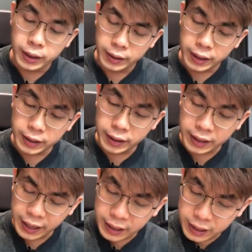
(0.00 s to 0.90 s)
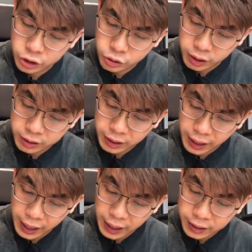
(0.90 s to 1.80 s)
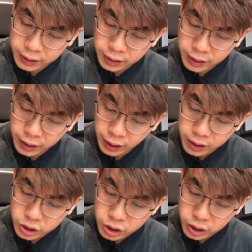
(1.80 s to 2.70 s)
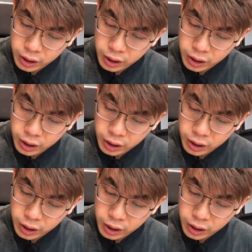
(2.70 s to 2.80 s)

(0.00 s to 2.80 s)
And then the NH3 has an NH